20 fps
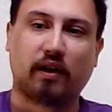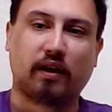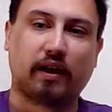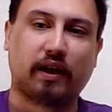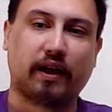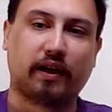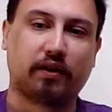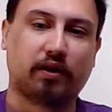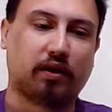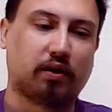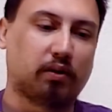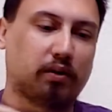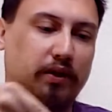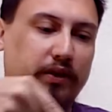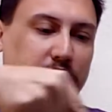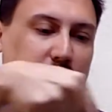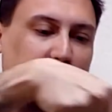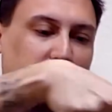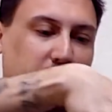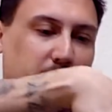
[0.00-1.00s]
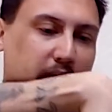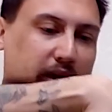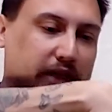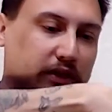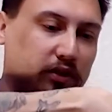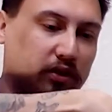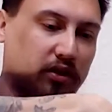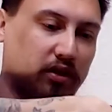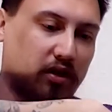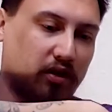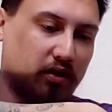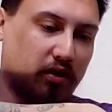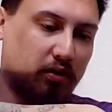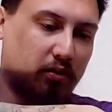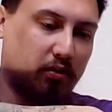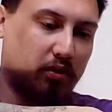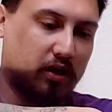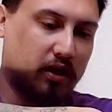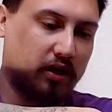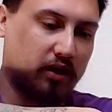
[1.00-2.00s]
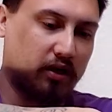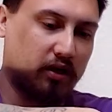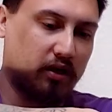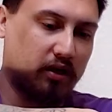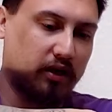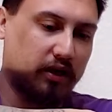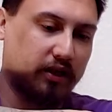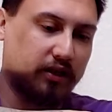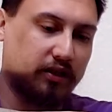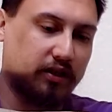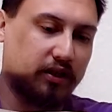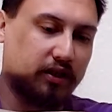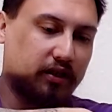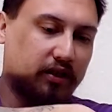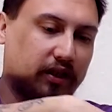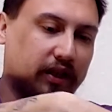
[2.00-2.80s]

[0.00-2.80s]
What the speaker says: and you're going to measure the water until